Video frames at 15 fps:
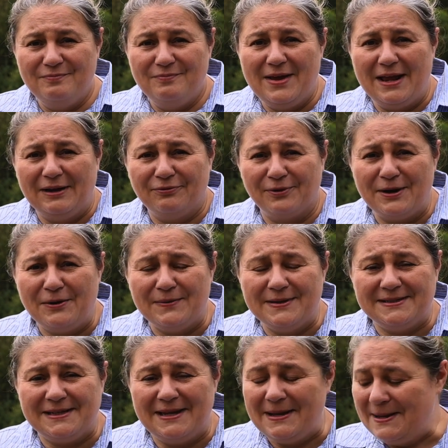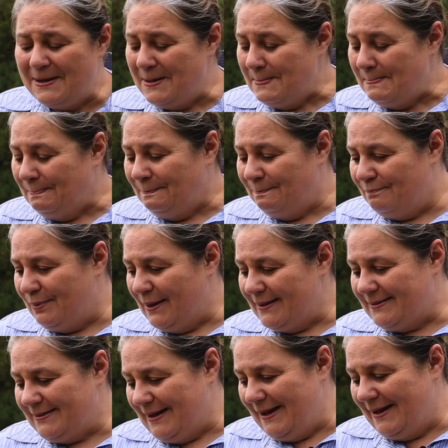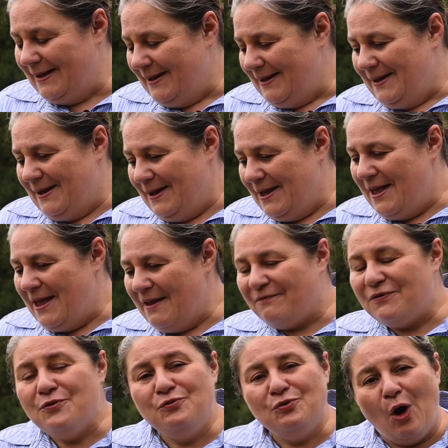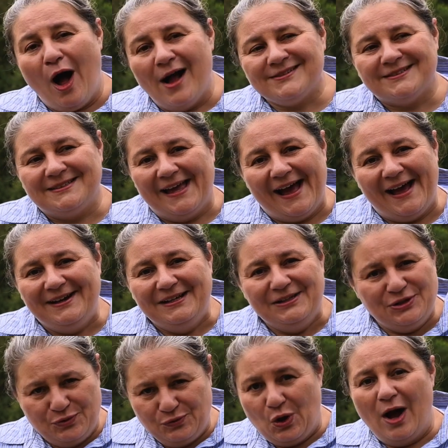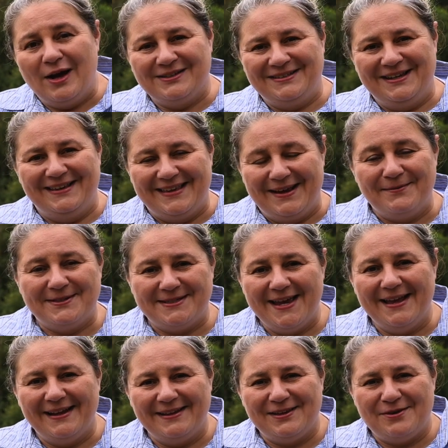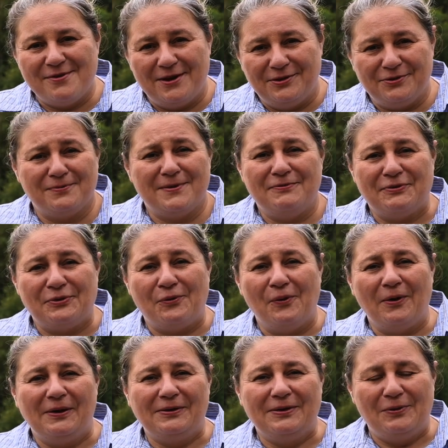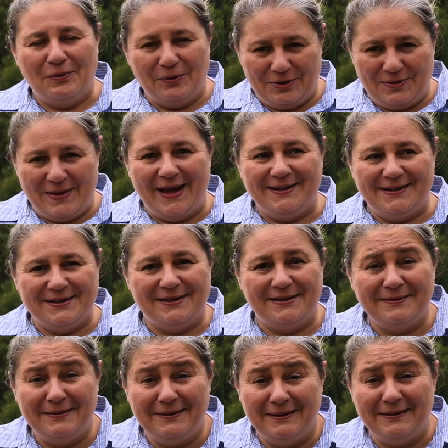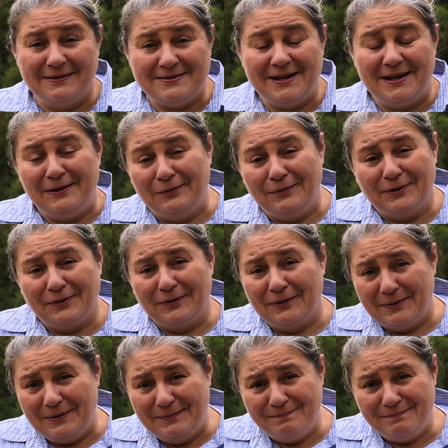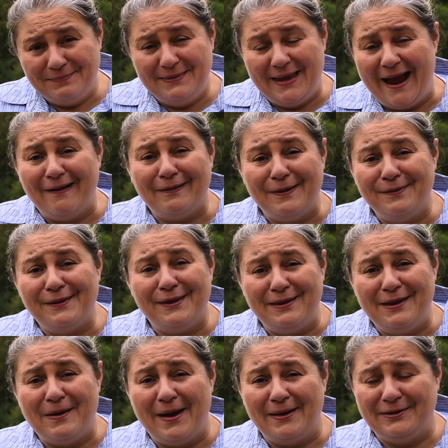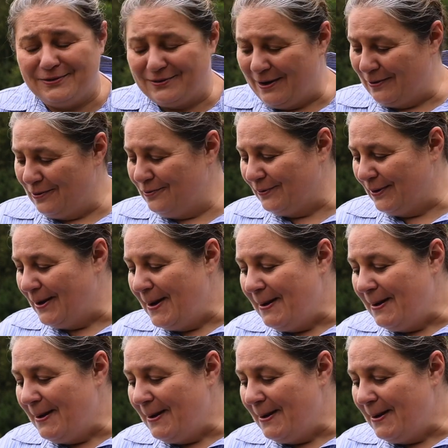in frequency. But if you lost that, you lost it. That was it. You had to re-record, or you had to signal your talent that you had to start over.